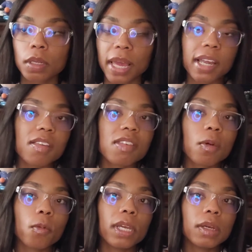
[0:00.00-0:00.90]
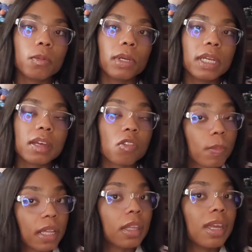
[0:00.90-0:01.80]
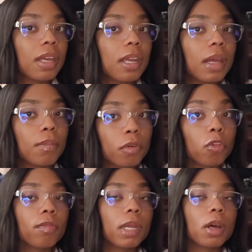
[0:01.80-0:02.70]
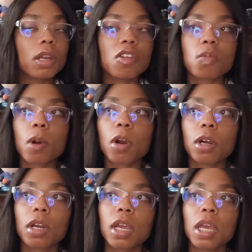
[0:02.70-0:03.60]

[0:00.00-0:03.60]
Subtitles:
like I said, we expected improvement on his part,